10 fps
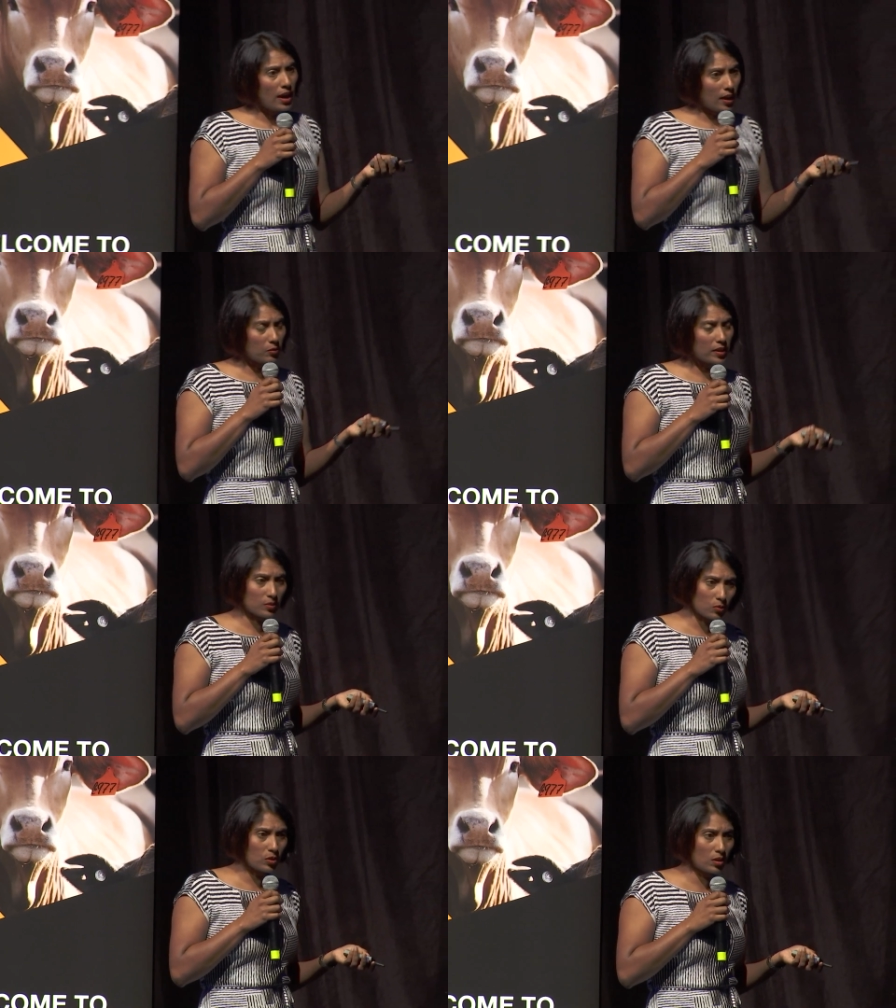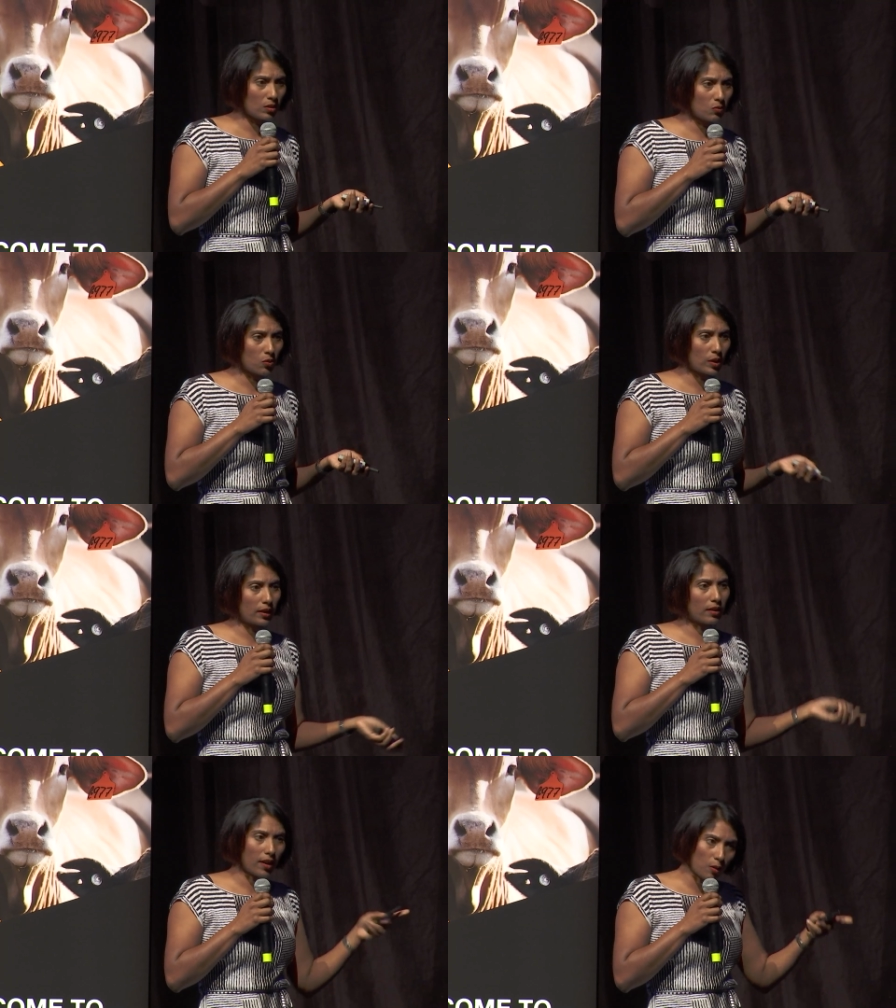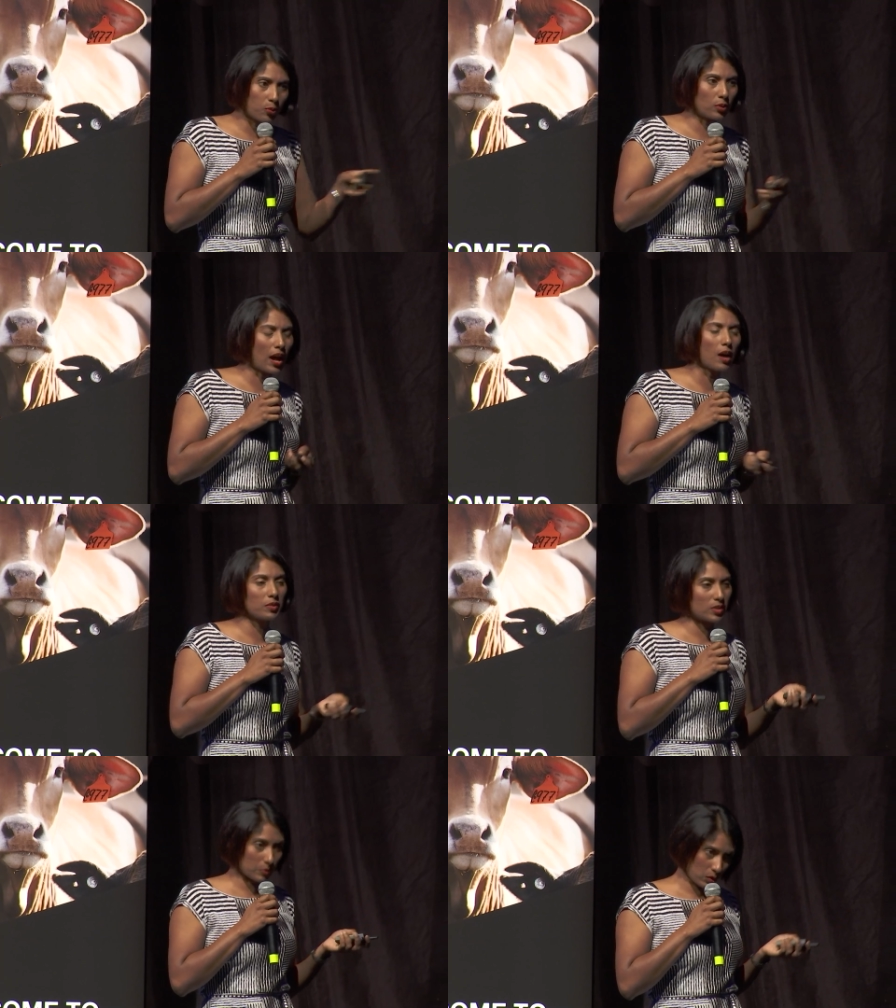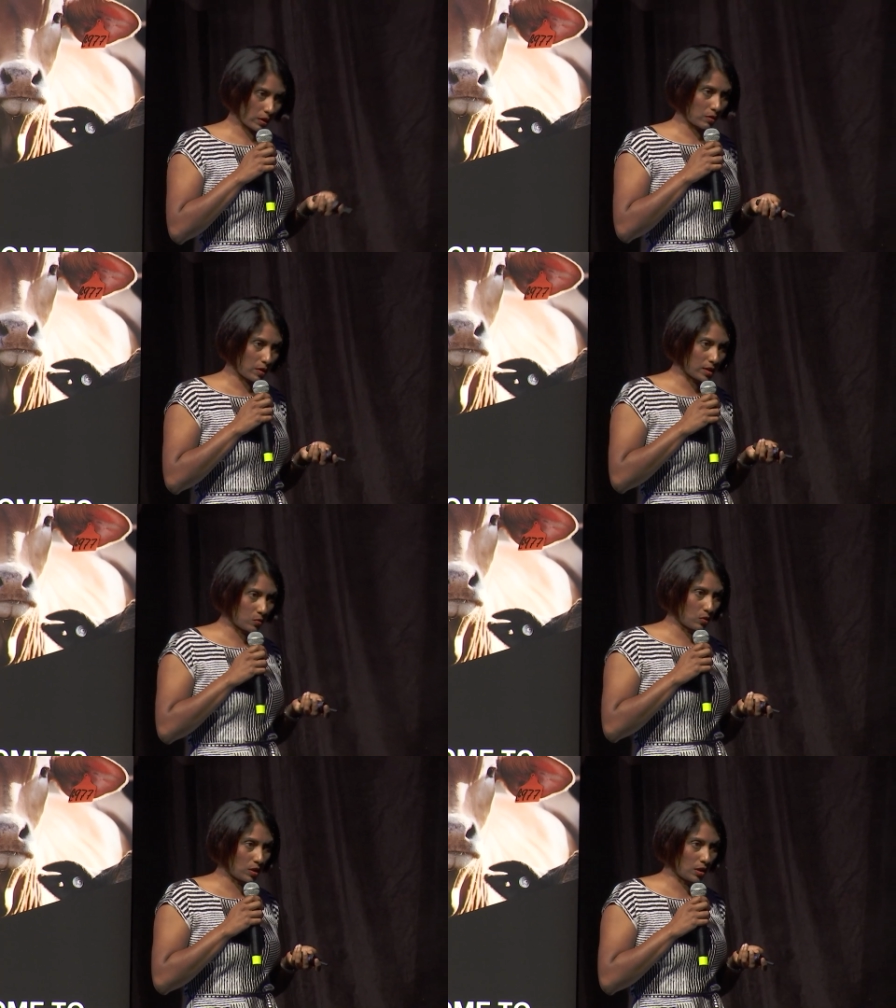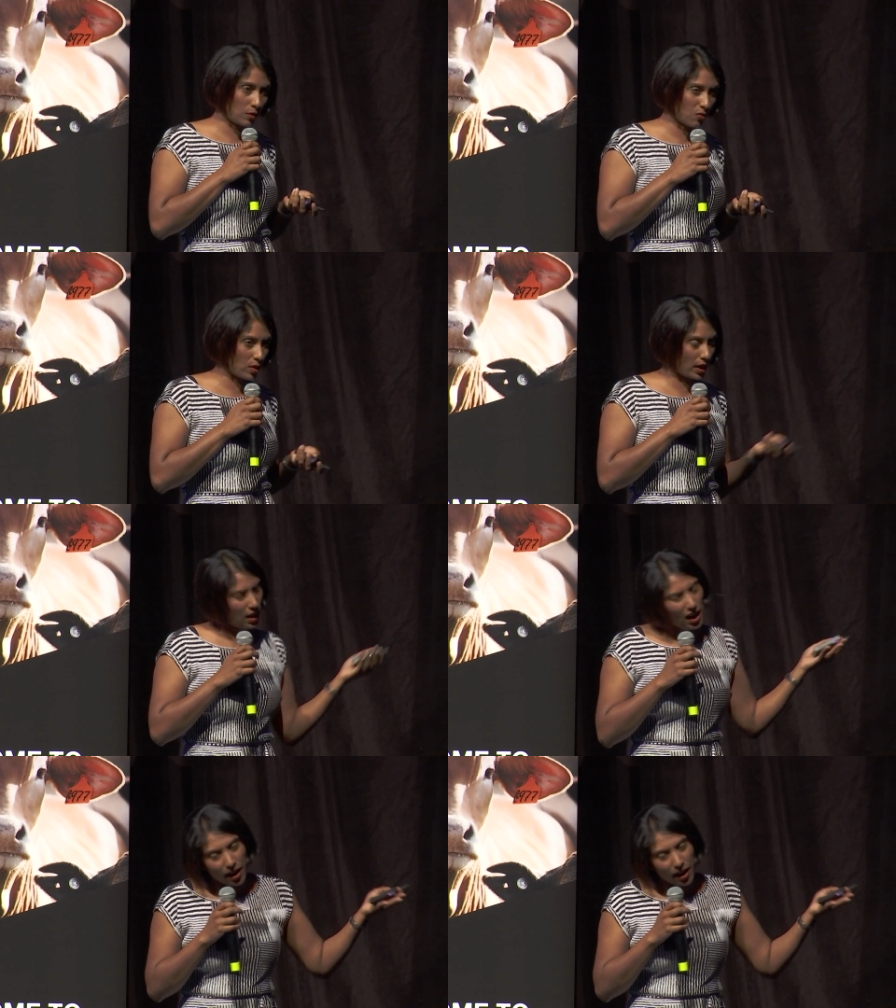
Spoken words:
in my smoothie in the morning, I'll put almond milk in my smoothie in the morning.